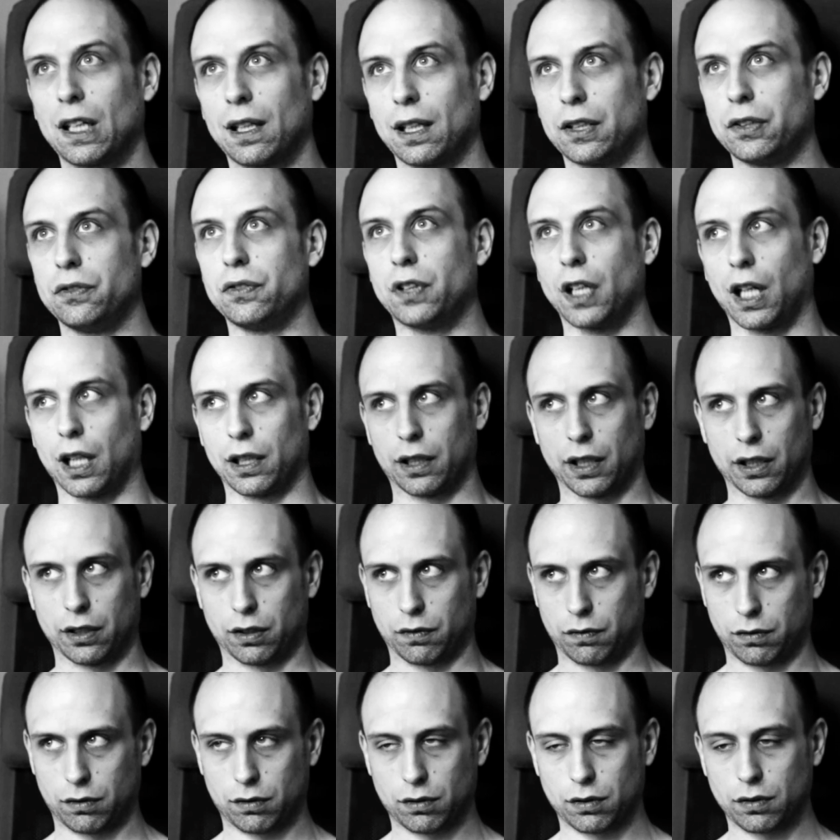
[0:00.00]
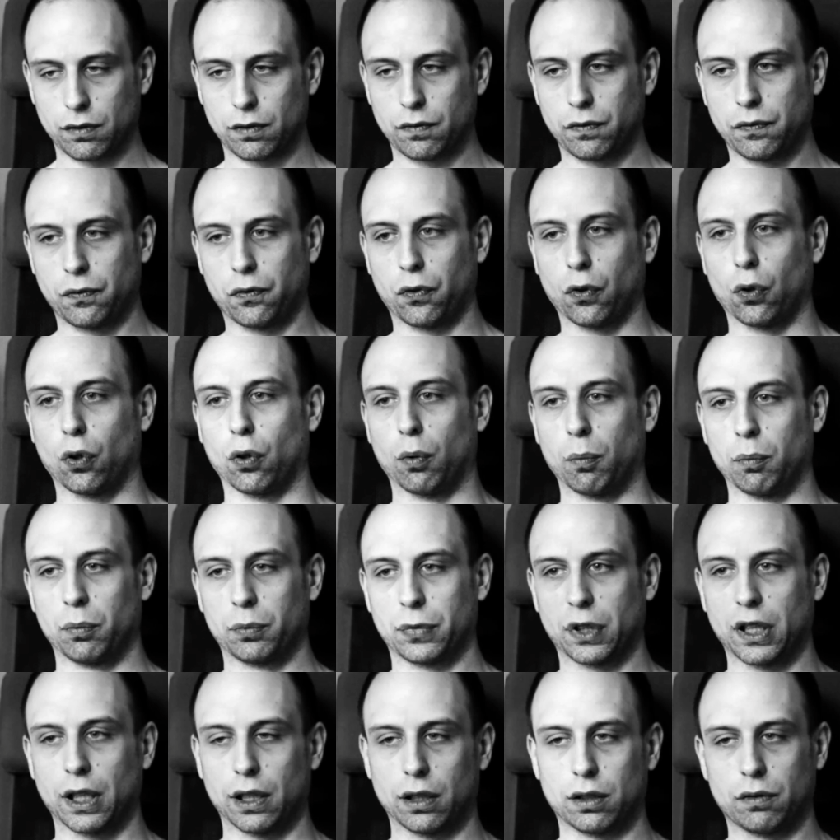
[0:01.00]
You've got this form
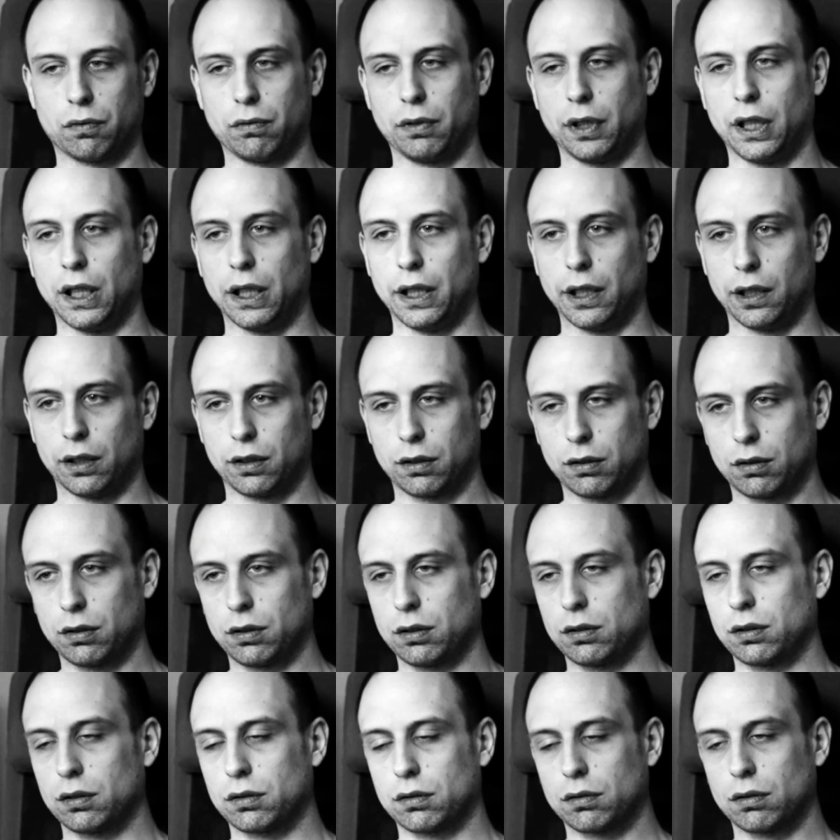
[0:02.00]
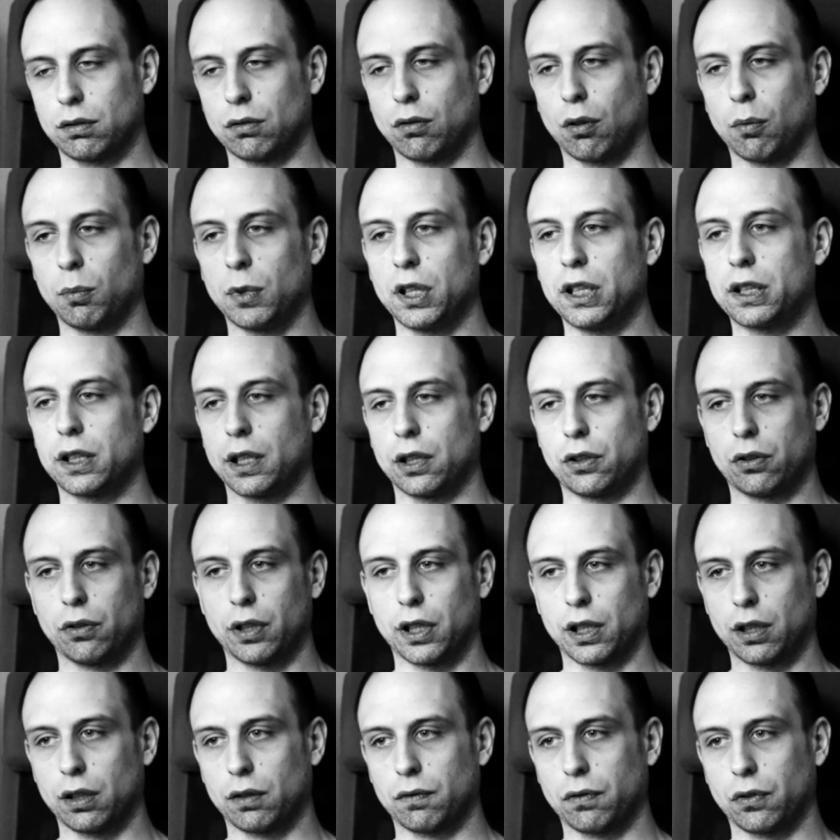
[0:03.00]
that's really normally
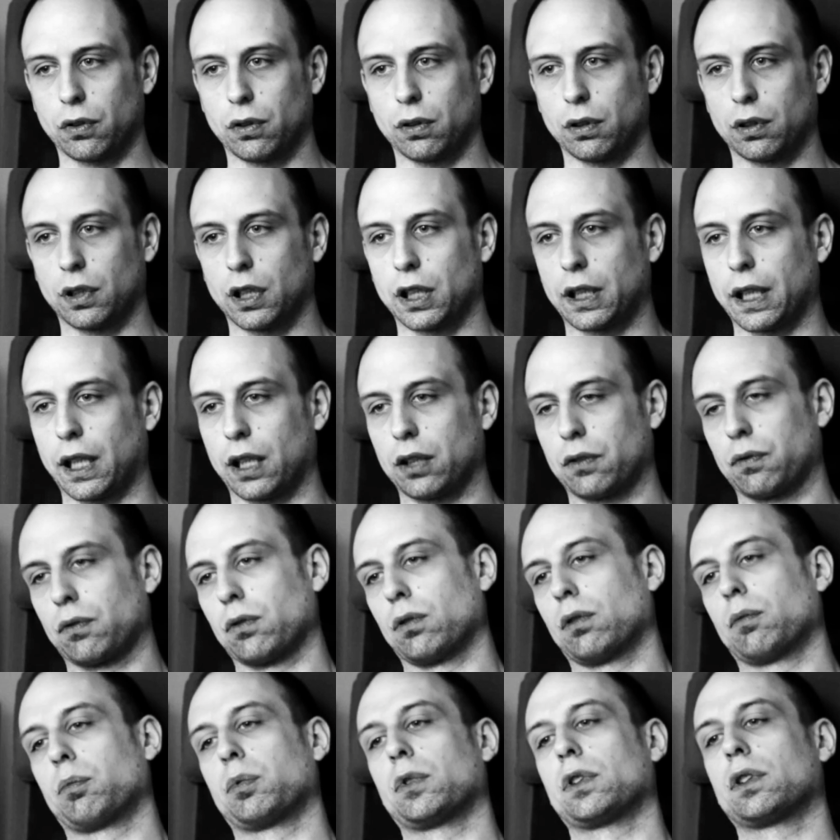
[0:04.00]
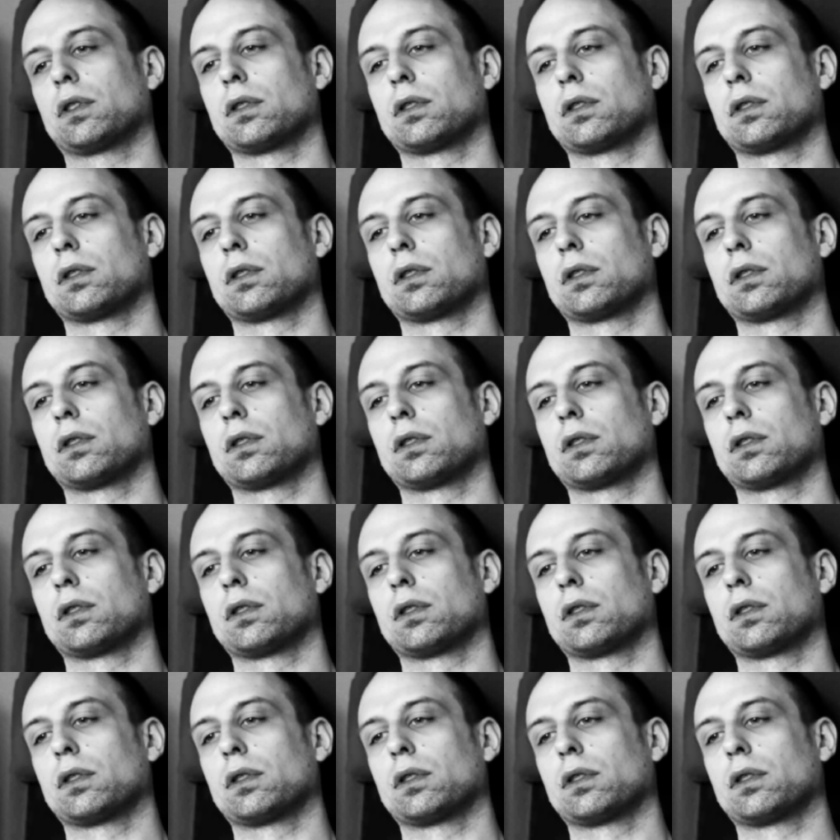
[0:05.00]
situated for the dance floor,